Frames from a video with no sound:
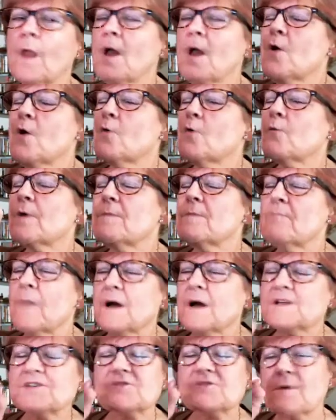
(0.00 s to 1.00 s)
We
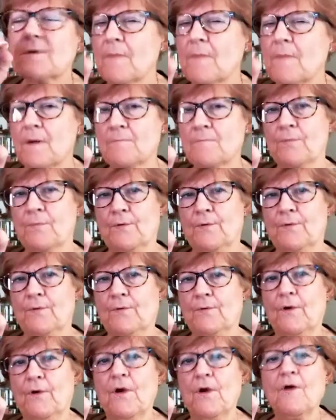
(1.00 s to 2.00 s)
must remember,
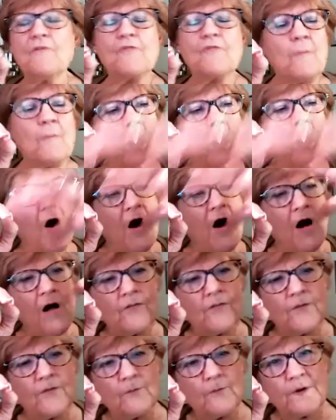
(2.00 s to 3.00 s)
from
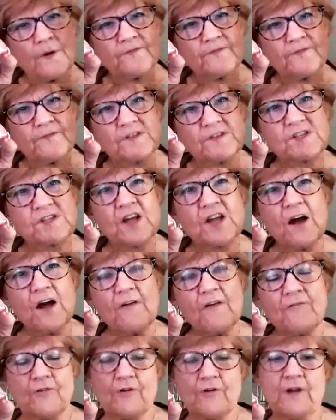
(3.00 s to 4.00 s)
all that we've
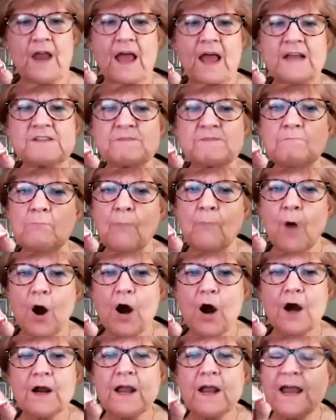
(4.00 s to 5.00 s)
discovered as
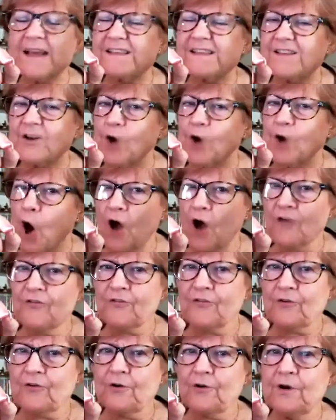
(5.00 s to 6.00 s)
Mark as an
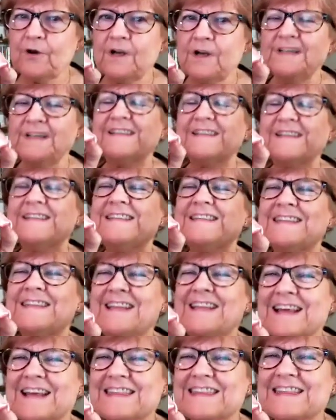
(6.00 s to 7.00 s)
author,
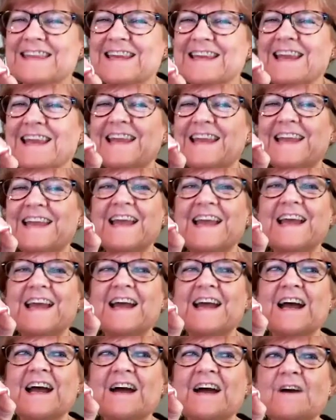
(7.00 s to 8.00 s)
nothing
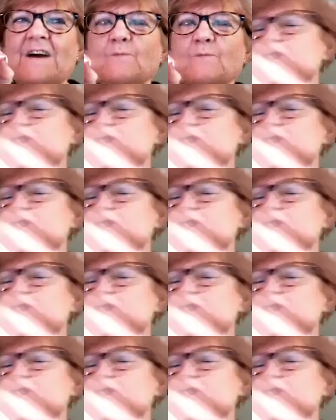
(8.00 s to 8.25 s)
was